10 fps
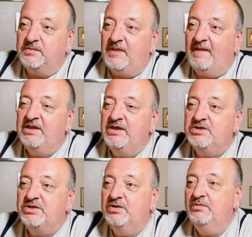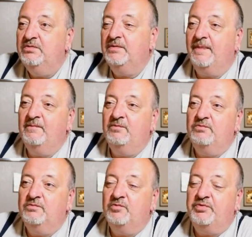These two
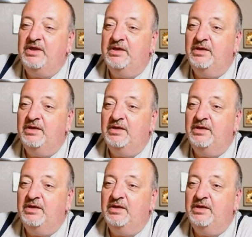will bring it